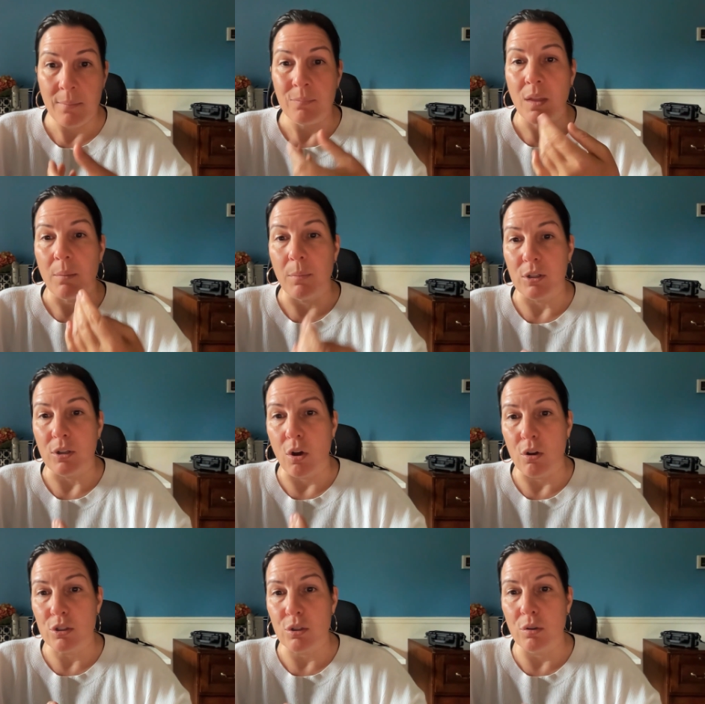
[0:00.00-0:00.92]
but
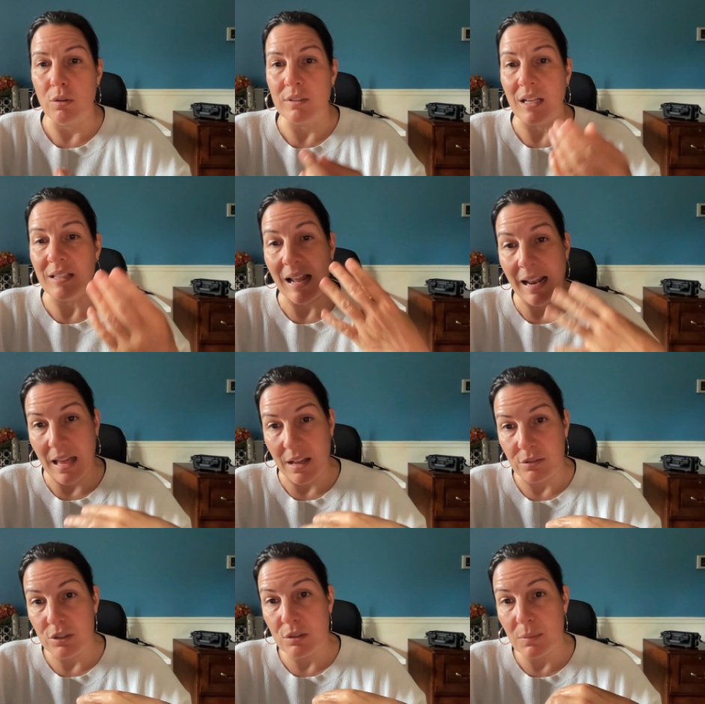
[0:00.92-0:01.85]
also that
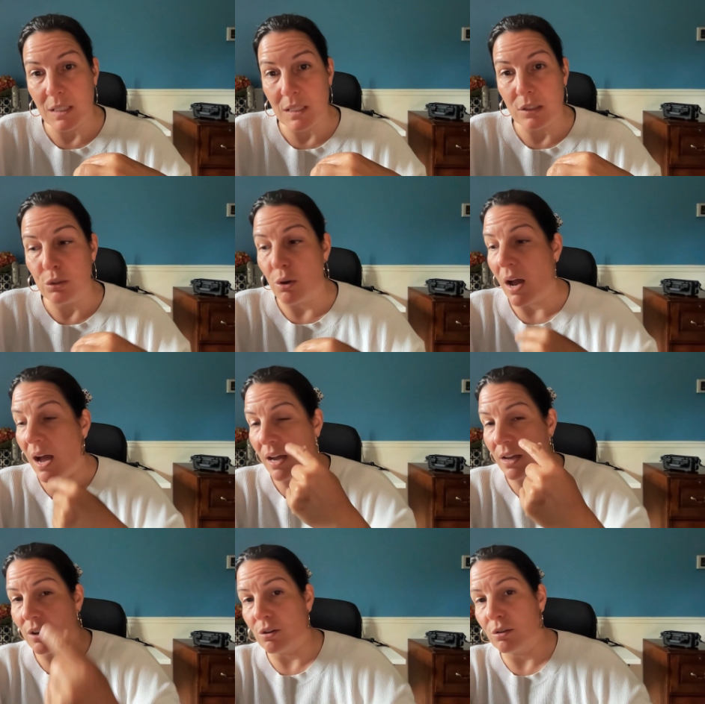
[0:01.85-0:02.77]
allows me to
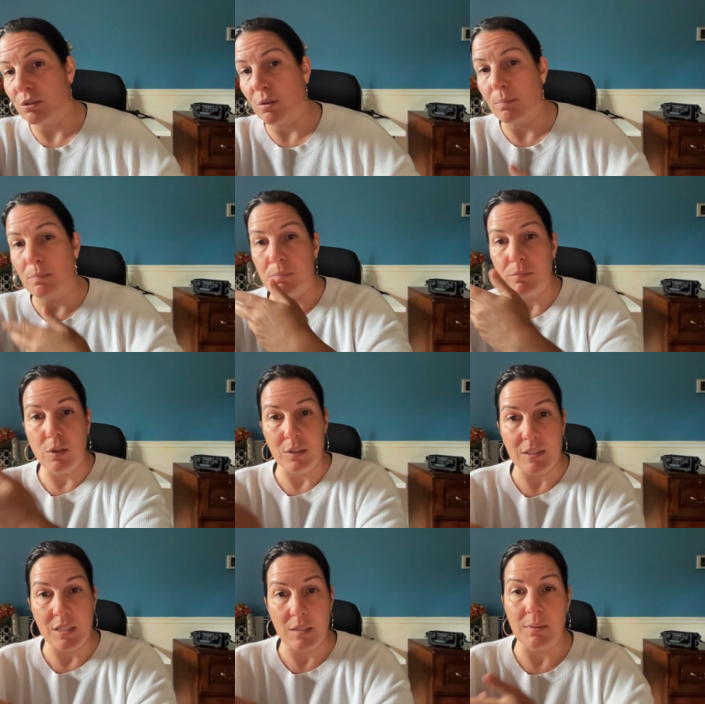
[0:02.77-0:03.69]
hire the
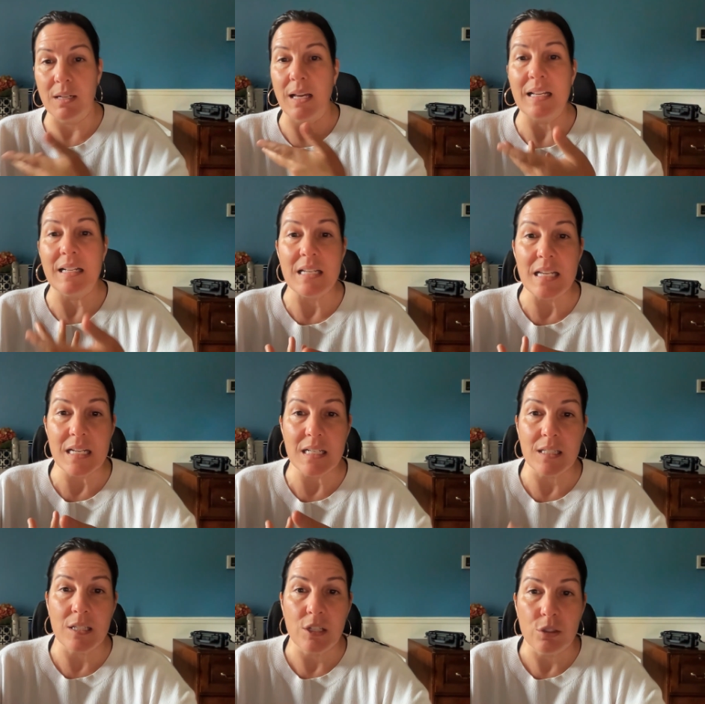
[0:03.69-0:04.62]
team that I
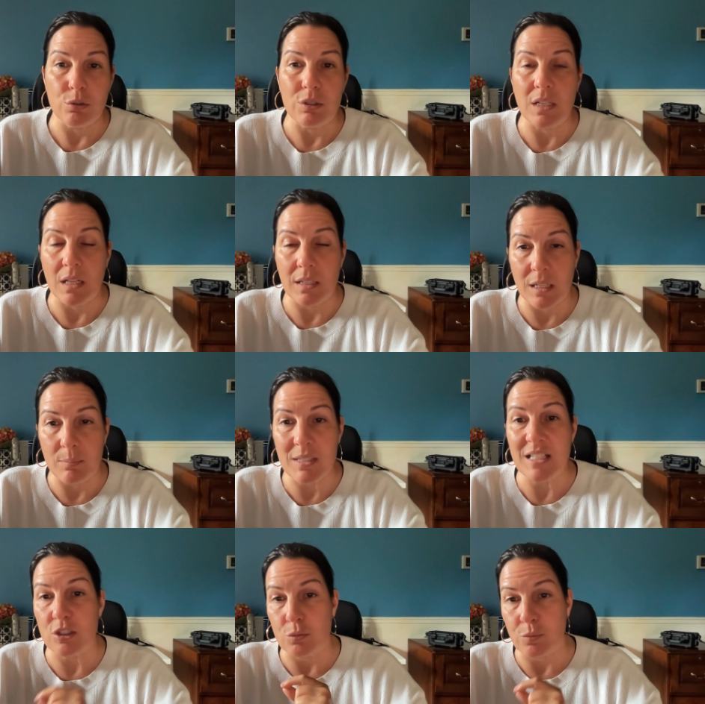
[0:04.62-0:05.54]
needed to scale that
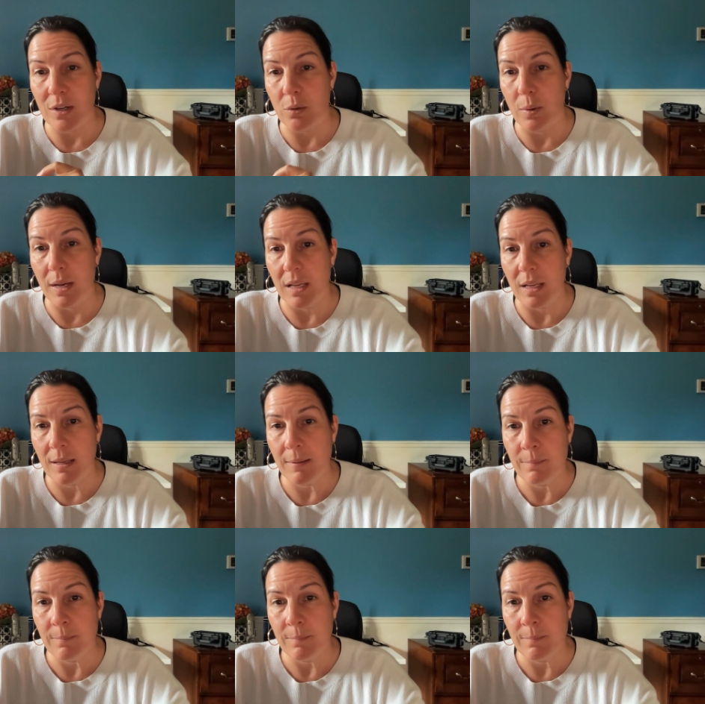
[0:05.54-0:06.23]
business right away.